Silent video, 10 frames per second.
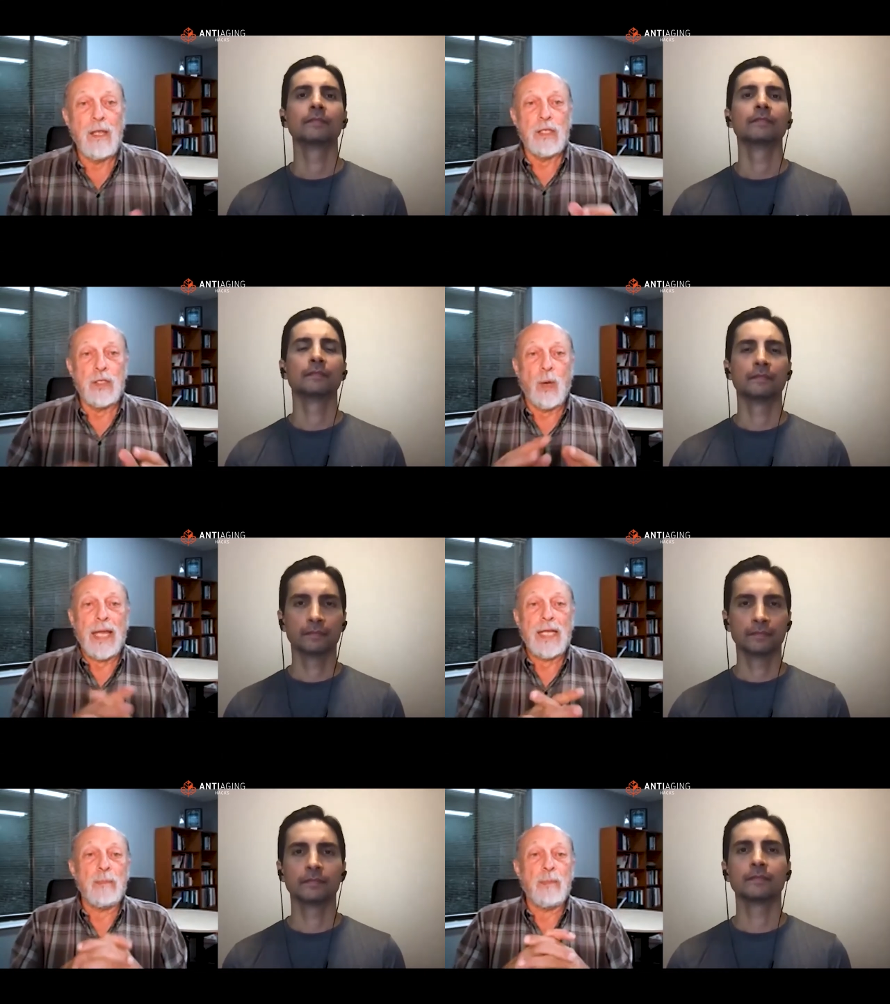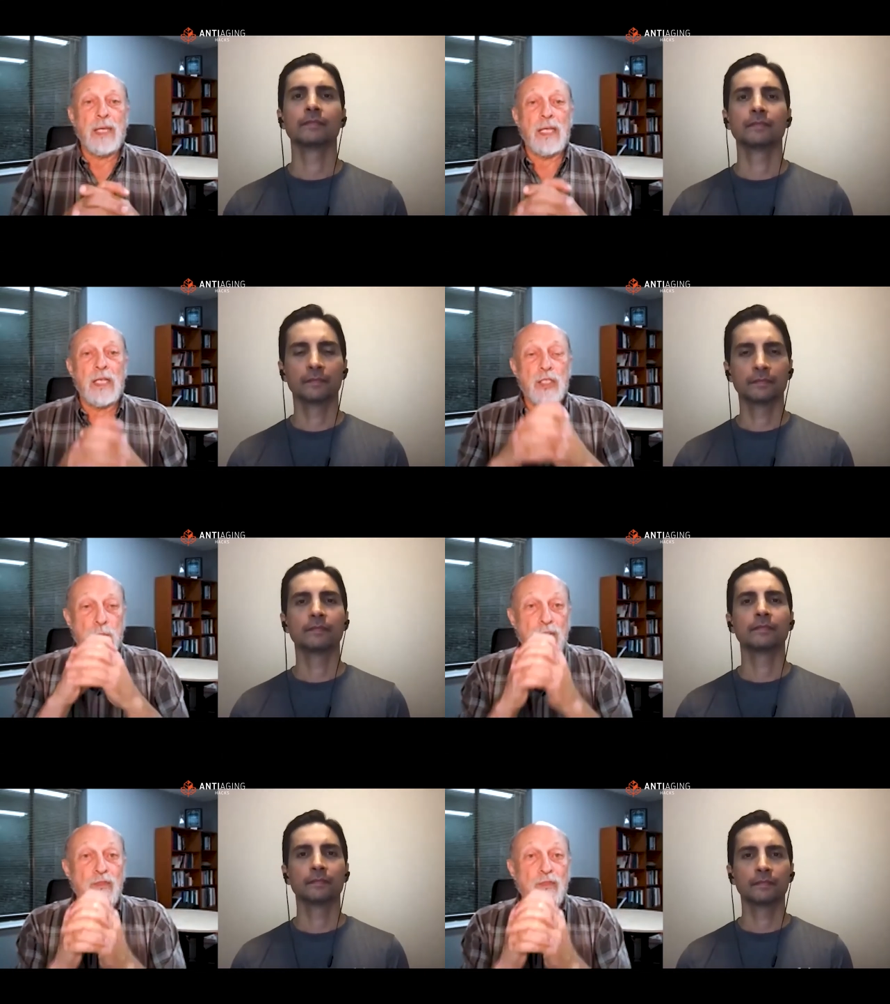Speaker 1: So ATP is
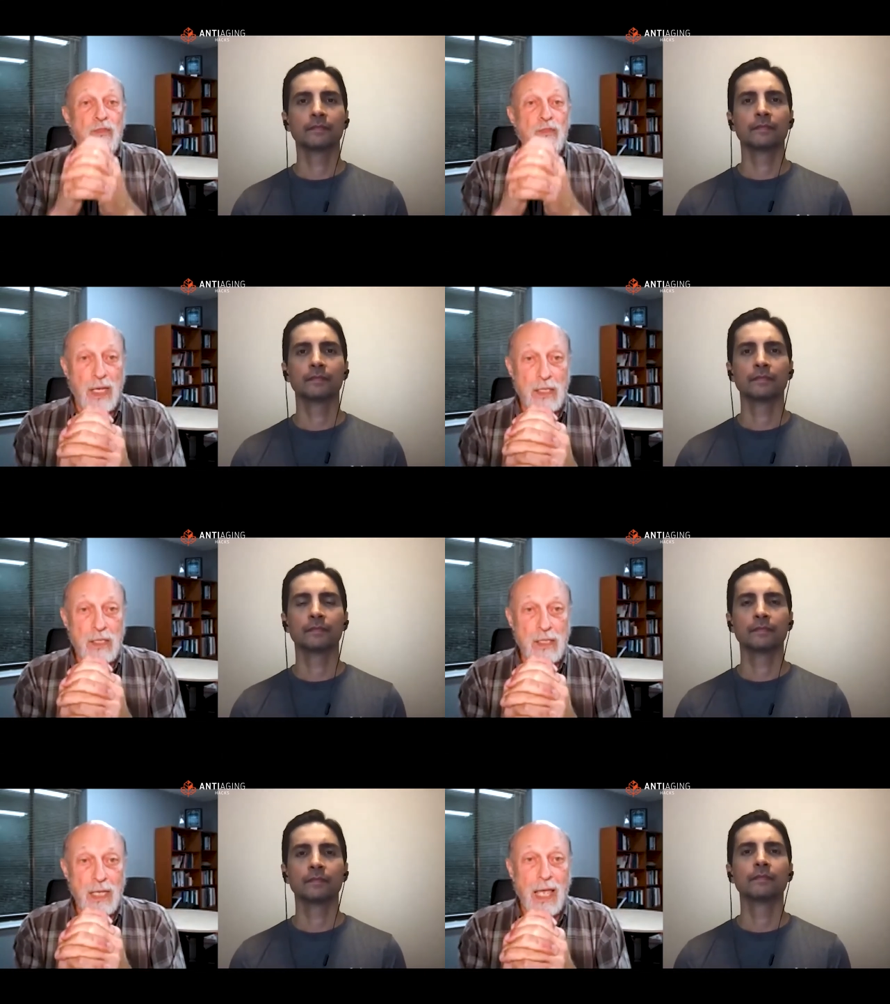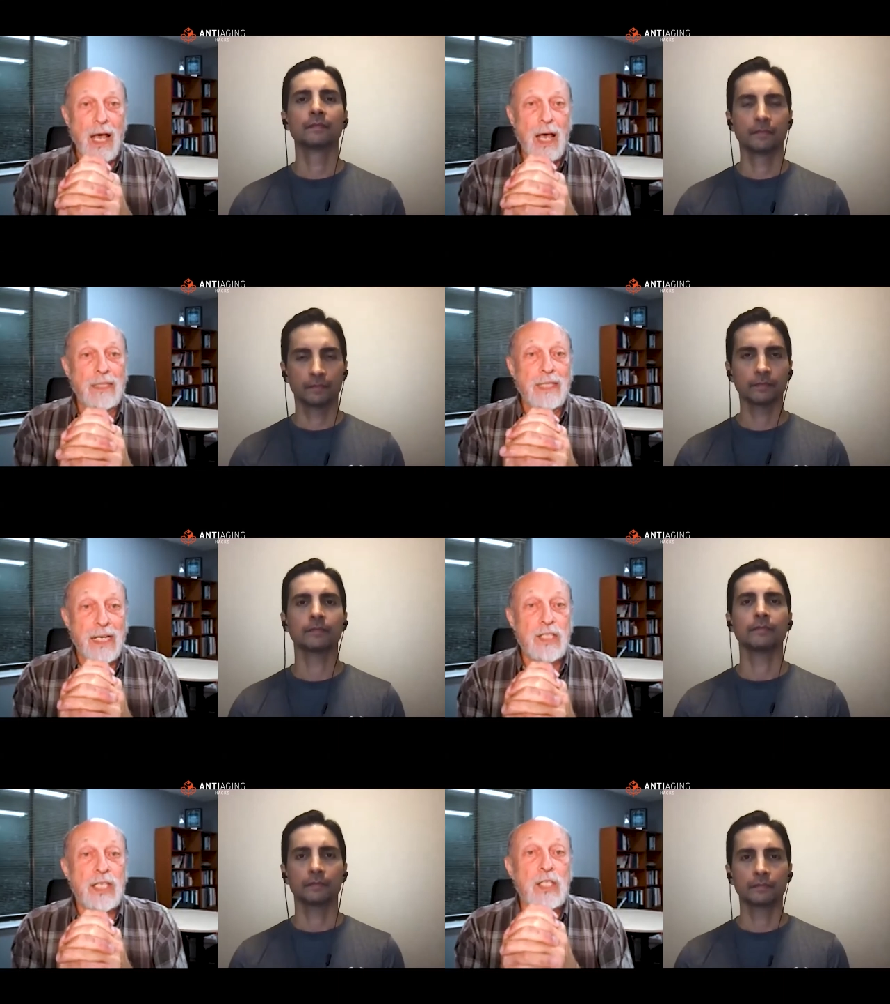3 phosphates,
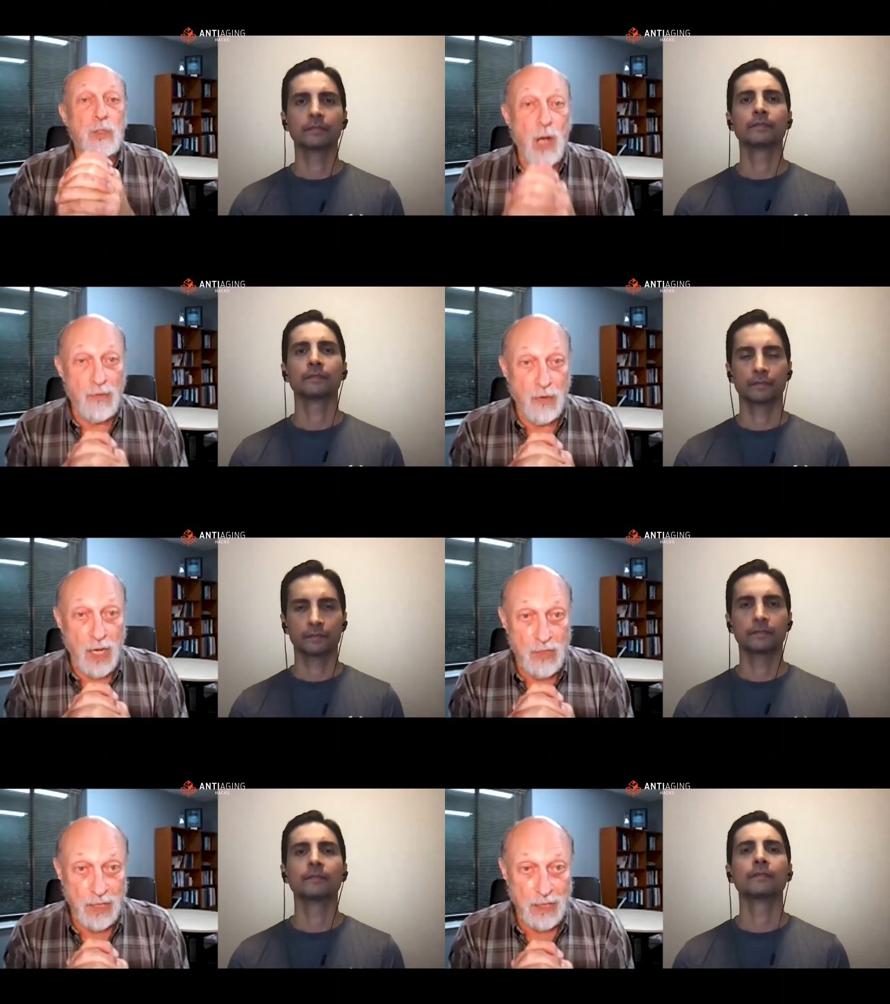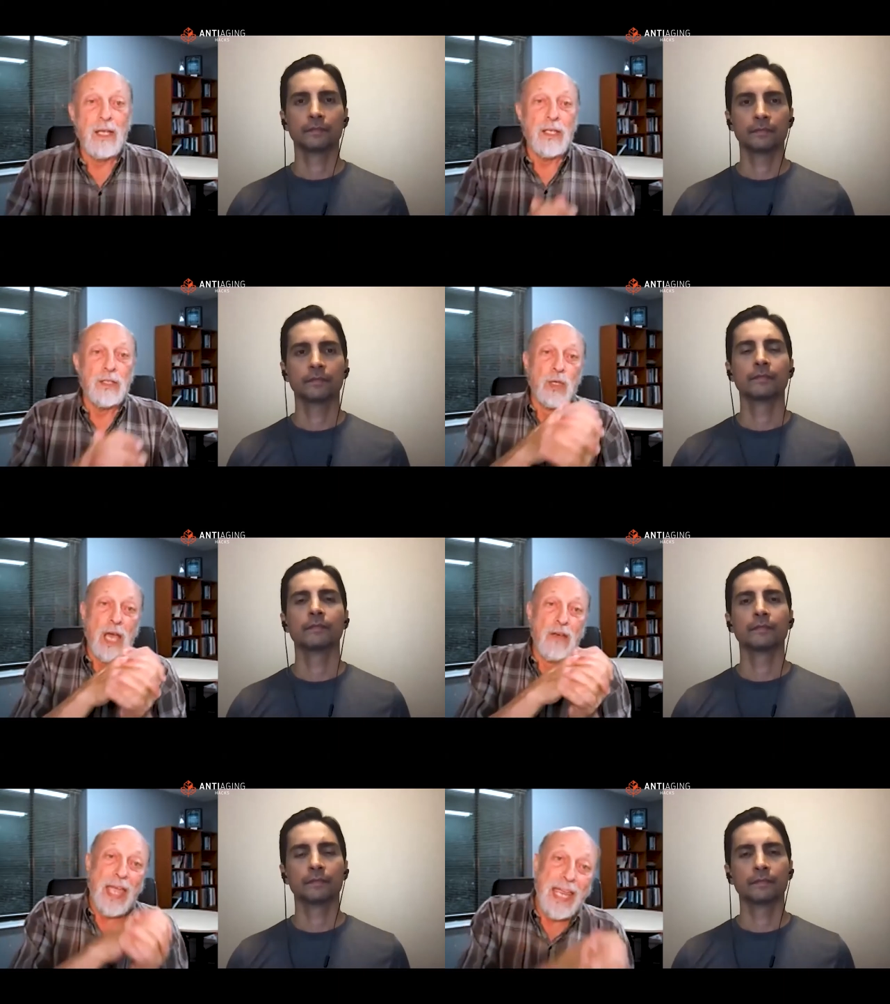adenosine triphosphate. So you
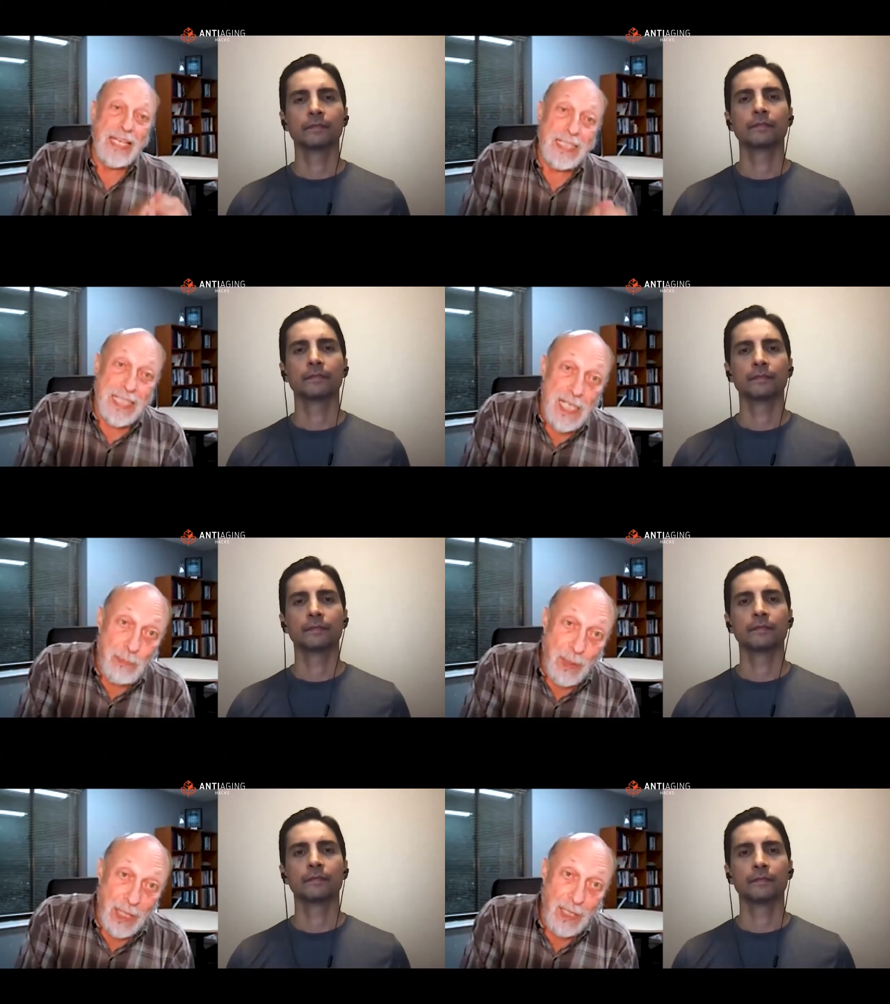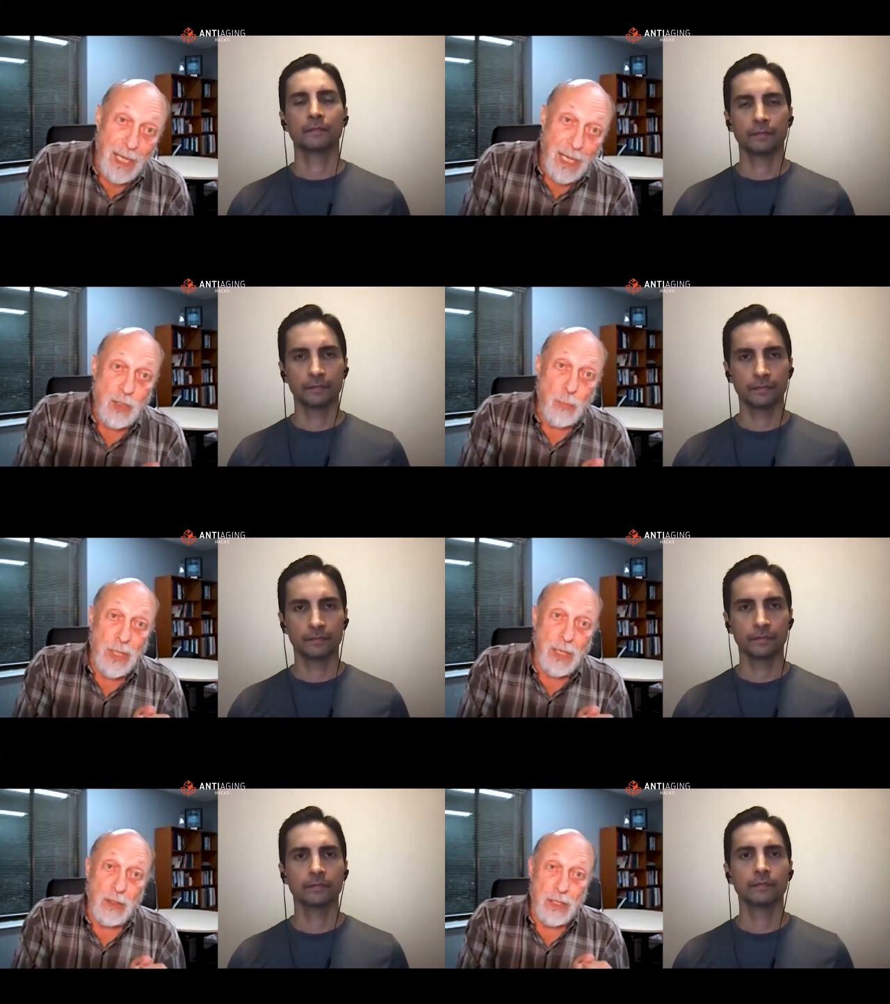have ADP as a
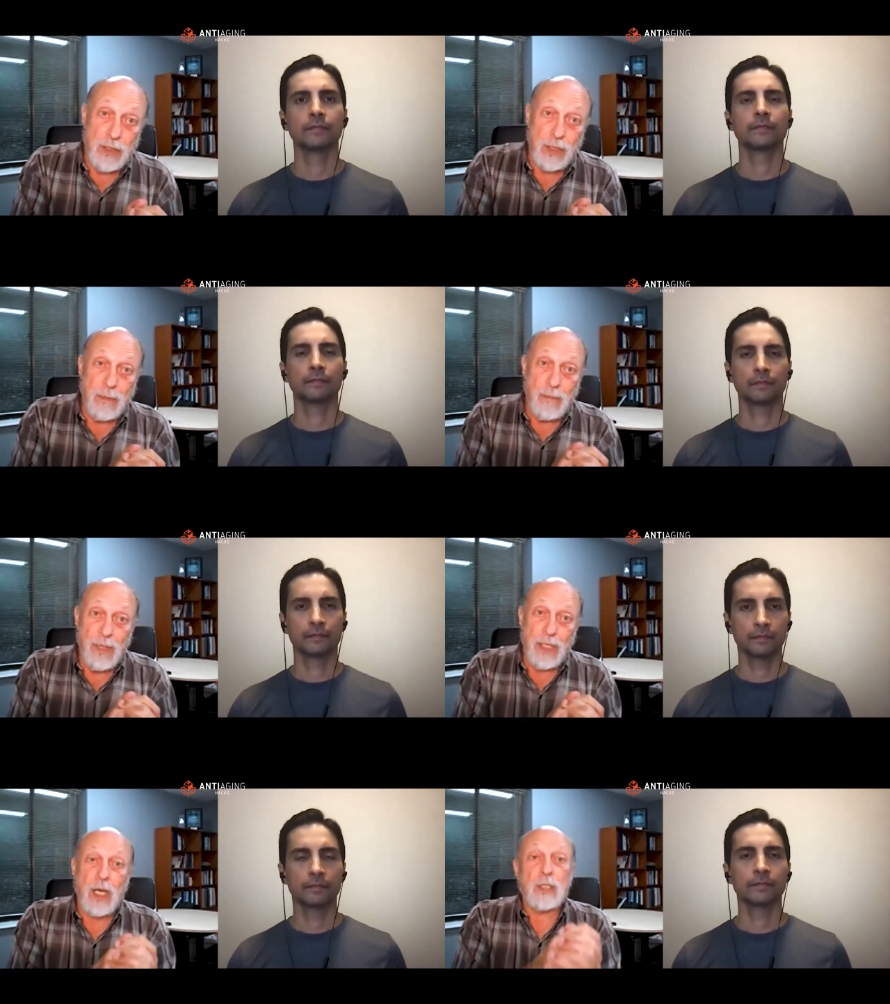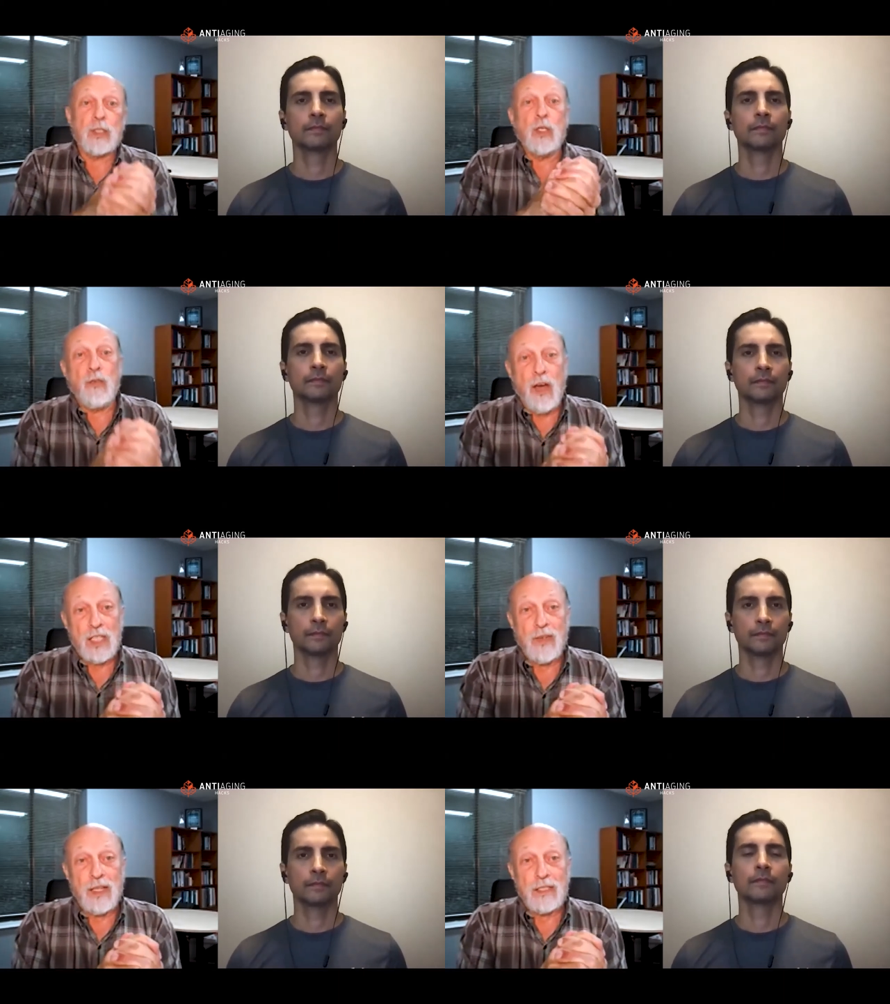precursor. It's got 2
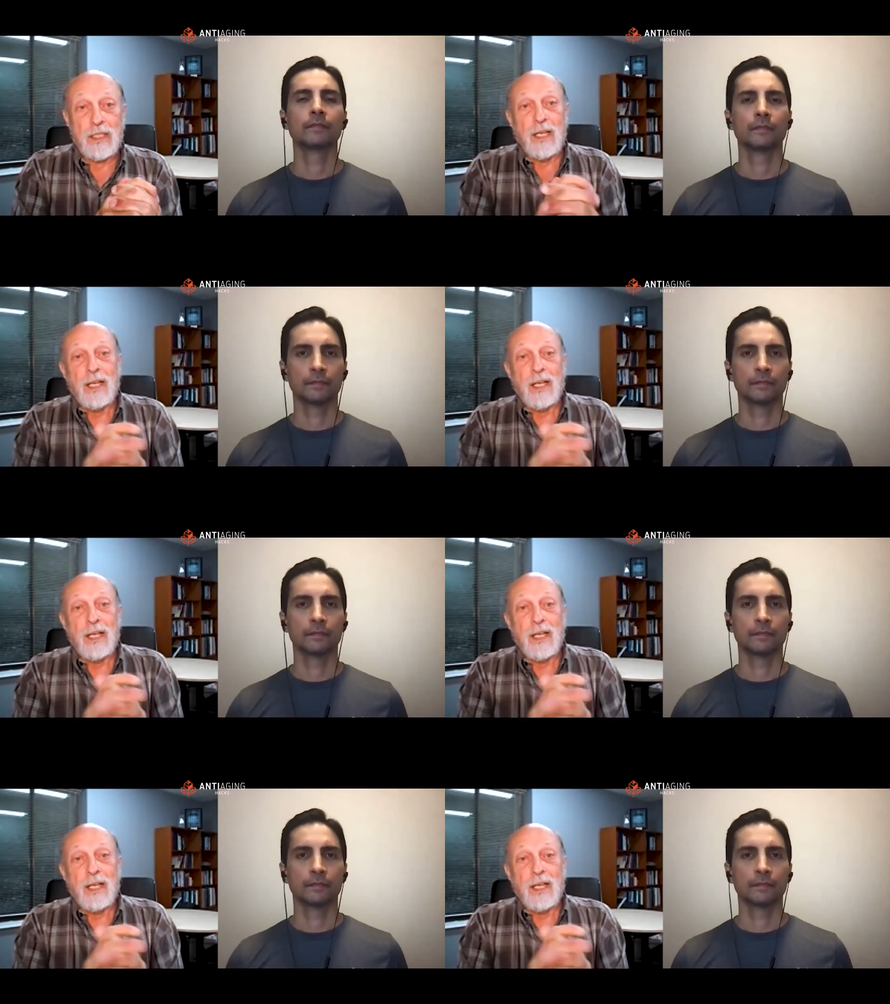phosphates.